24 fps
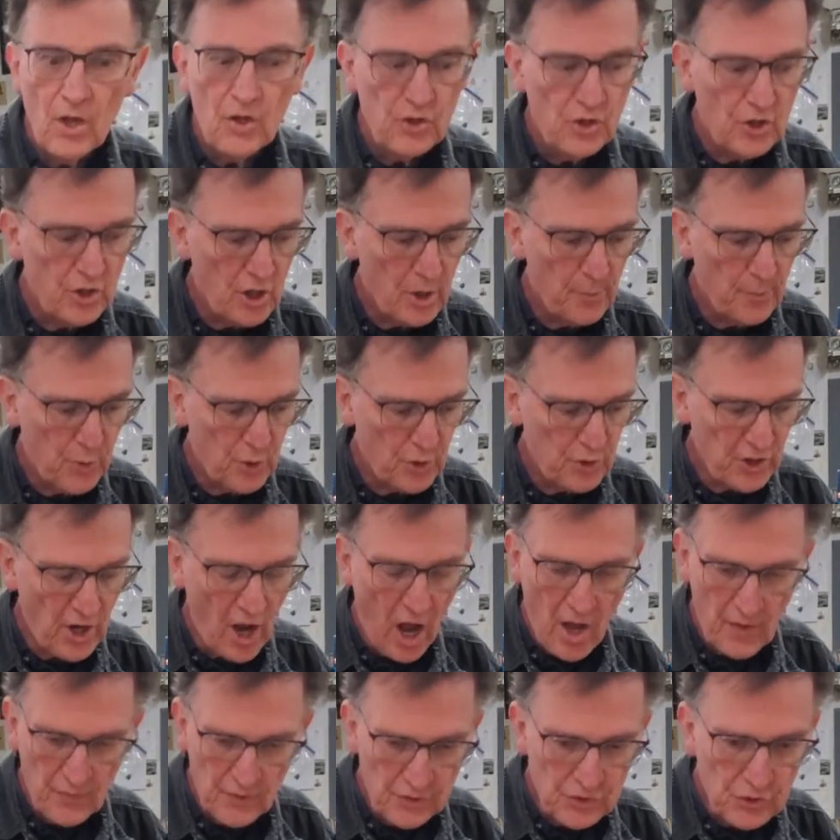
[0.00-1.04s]
You're going to put it
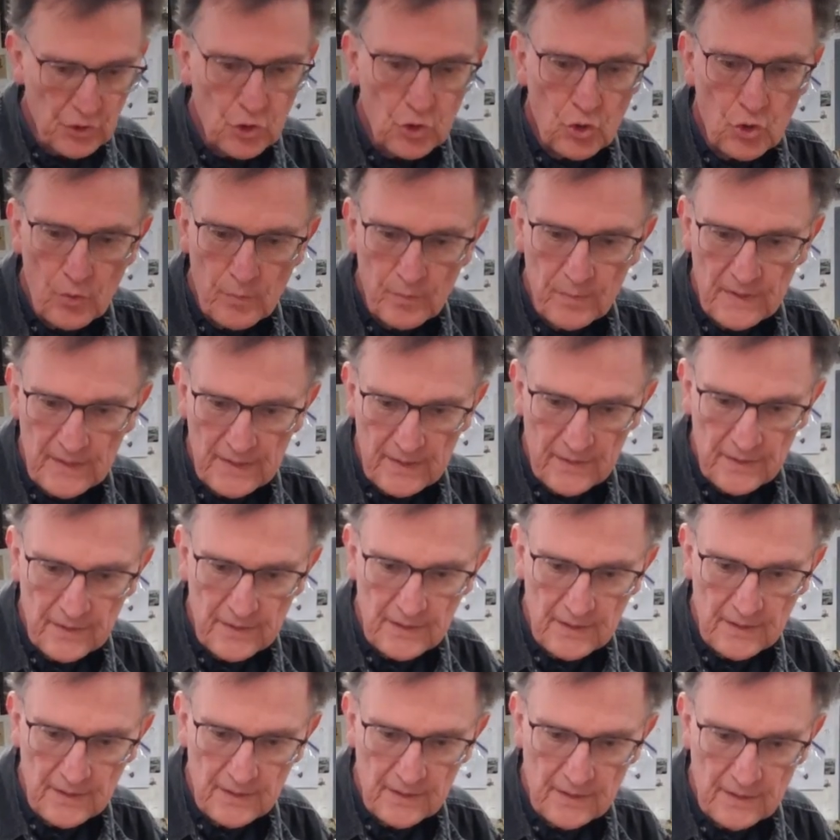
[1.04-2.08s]
on the tube near
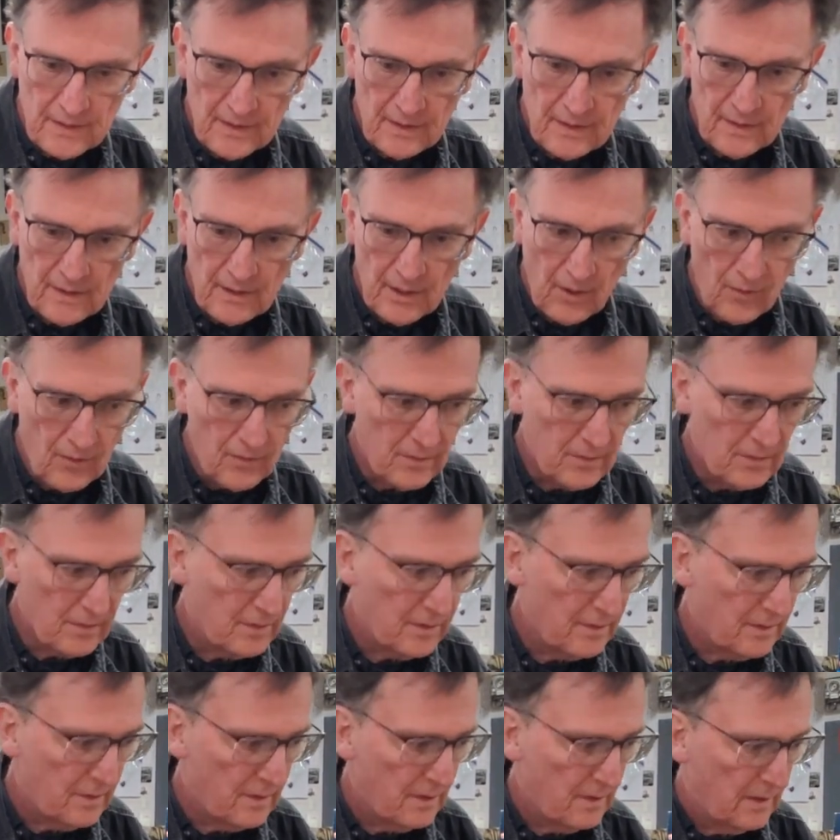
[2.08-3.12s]
the, you know.
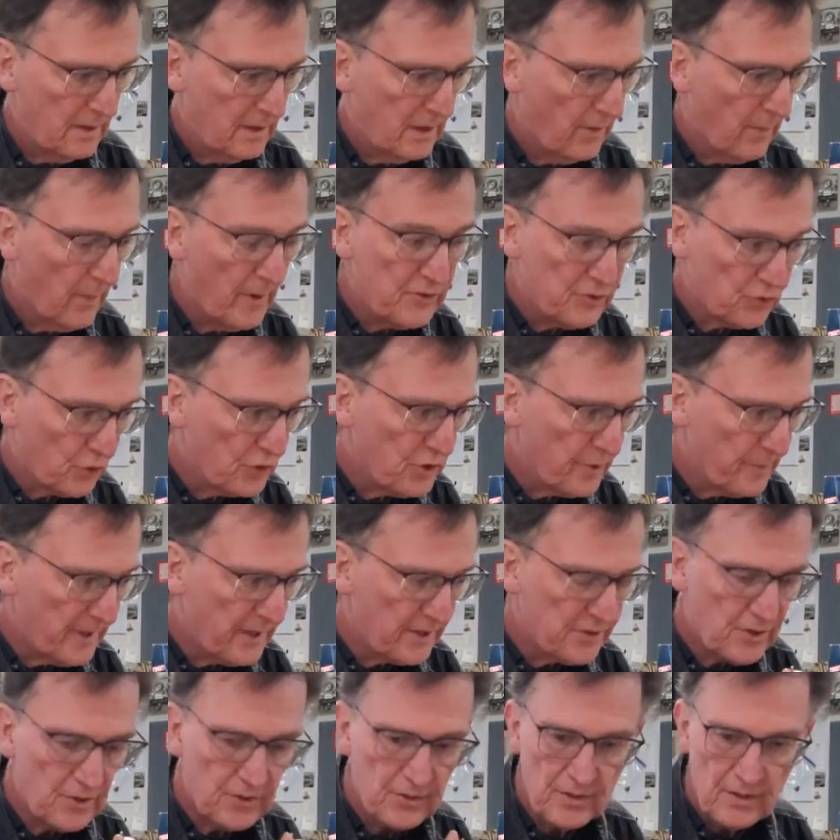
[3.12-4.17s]
Yeah, yeah. You want to draw your
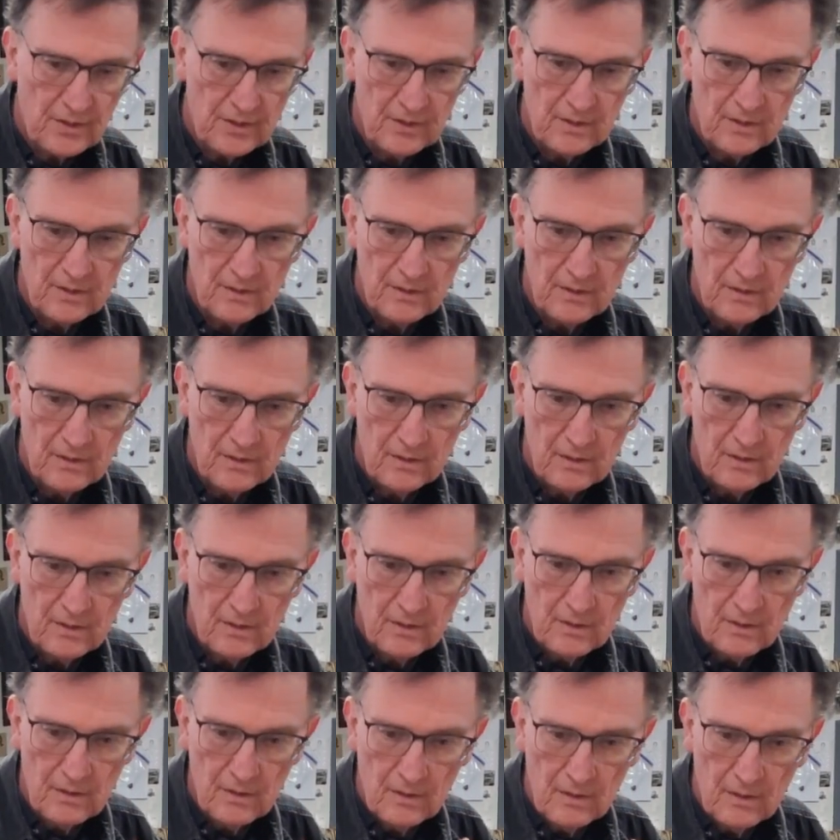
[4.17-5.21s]
pictures?
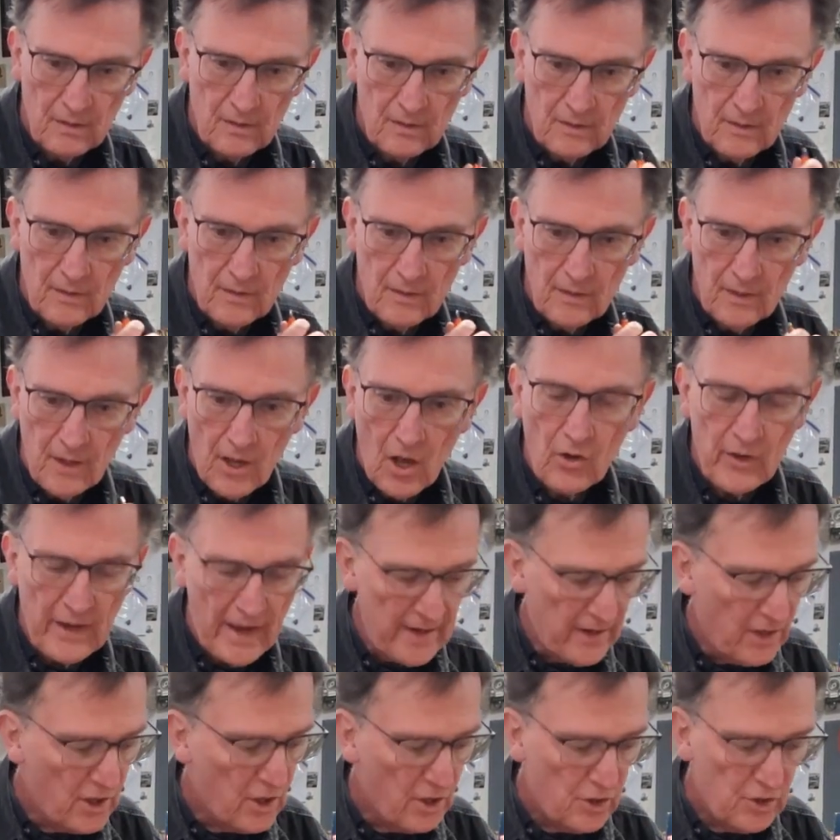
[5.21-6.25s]
No, I know what you mean.
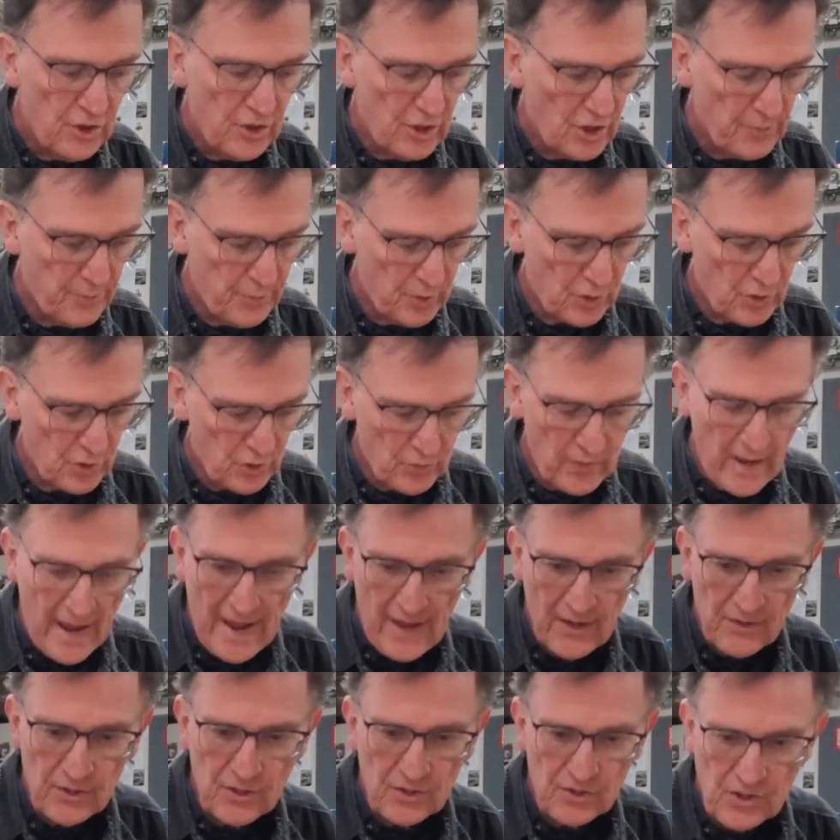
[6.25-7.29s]
Okay. You're going to put it
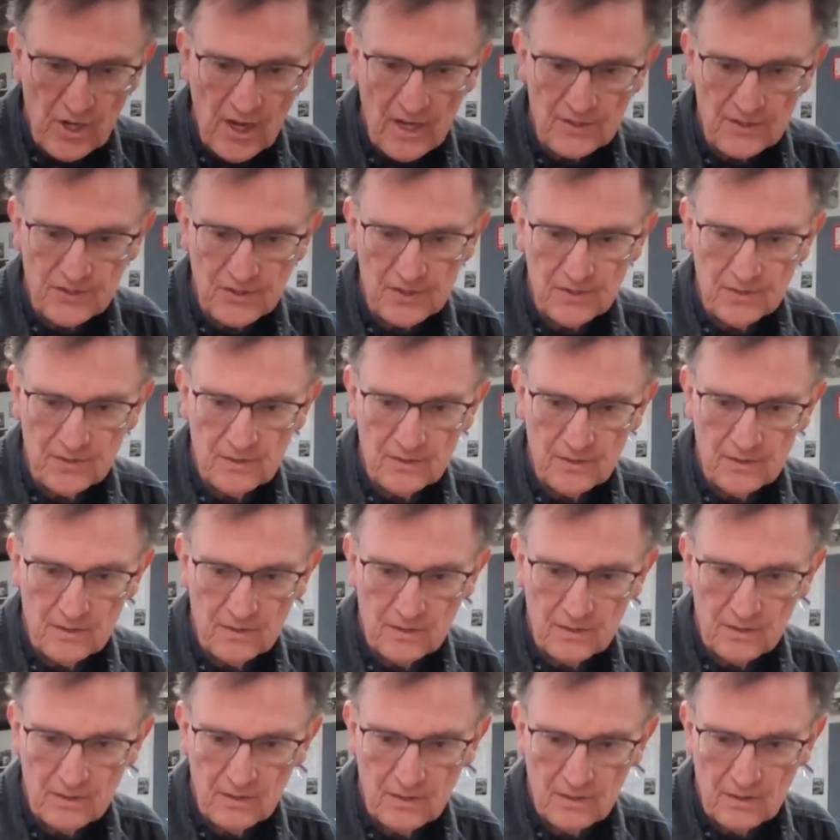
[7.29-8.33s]
around your Johnson.
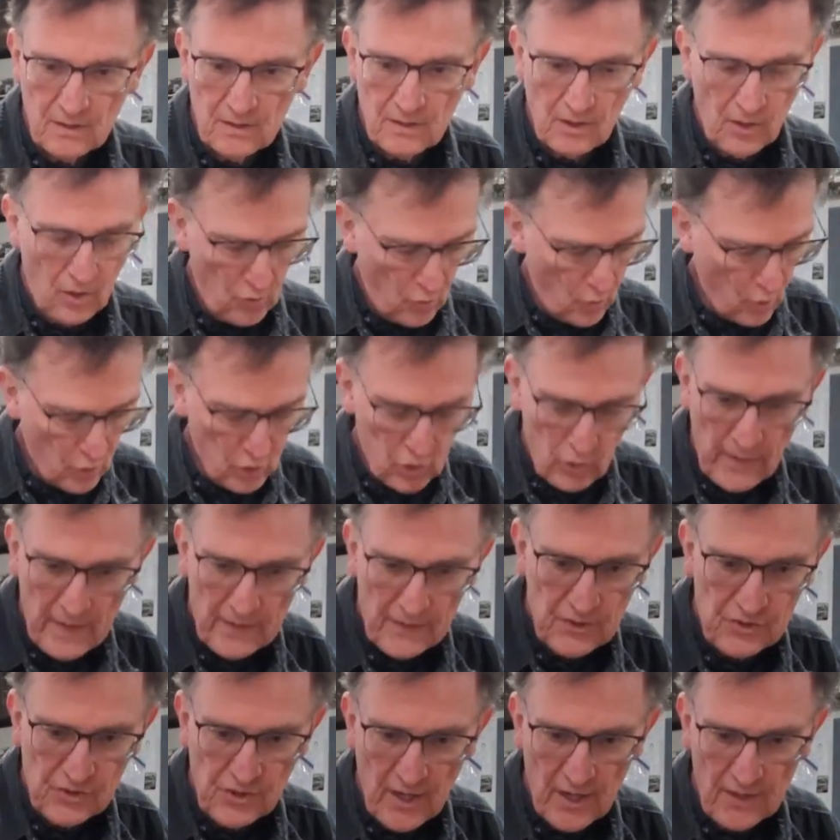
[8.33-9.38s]
Yeah. All
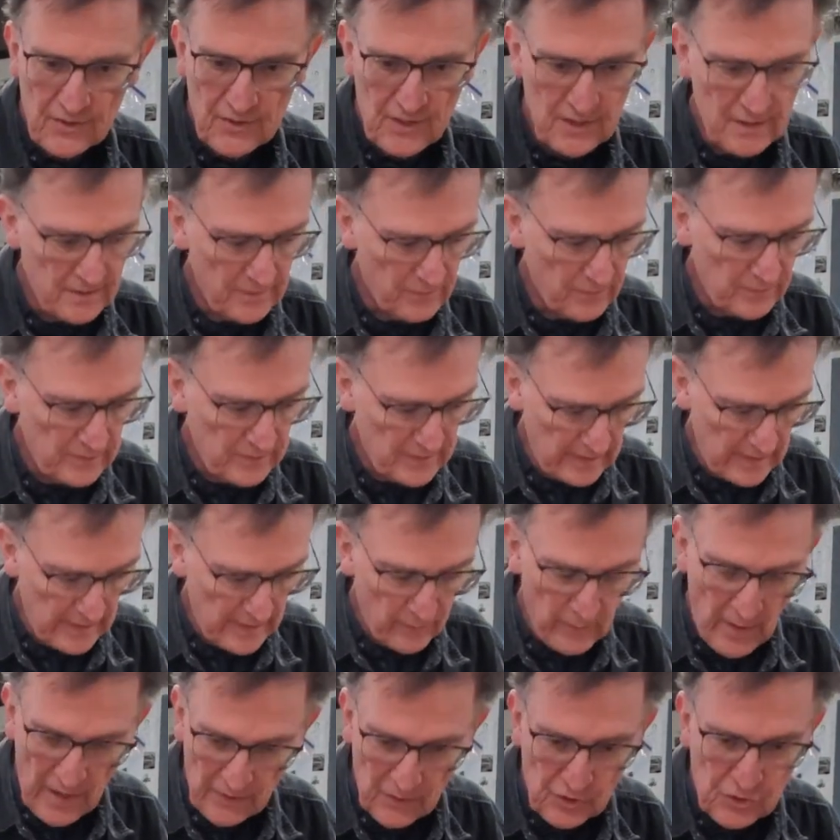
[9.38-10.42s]
around the Johnson,
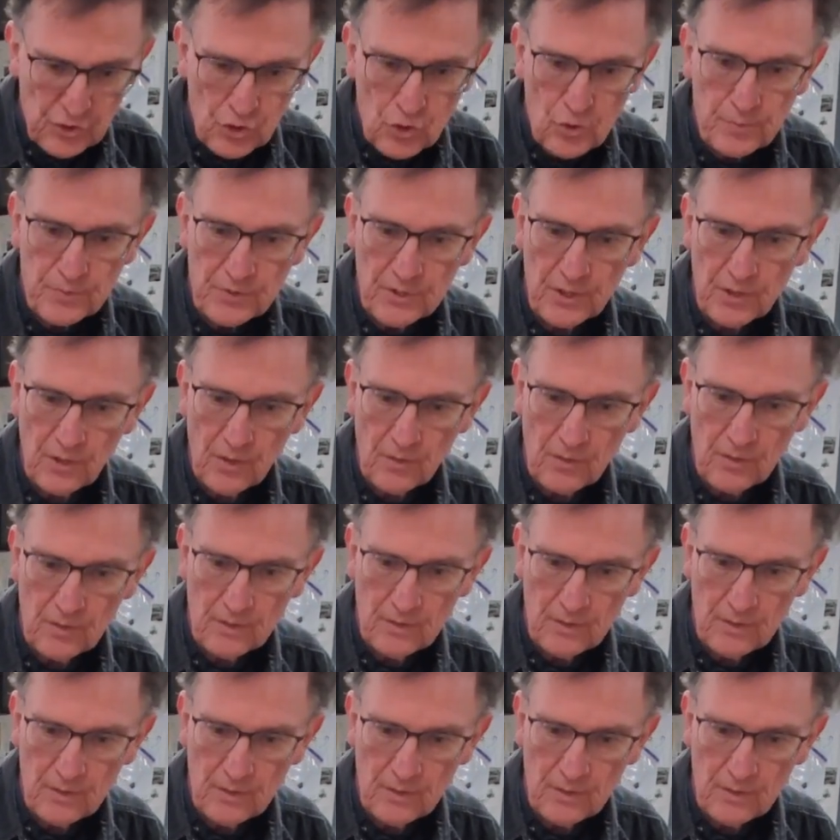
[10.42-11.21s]
around the tube too.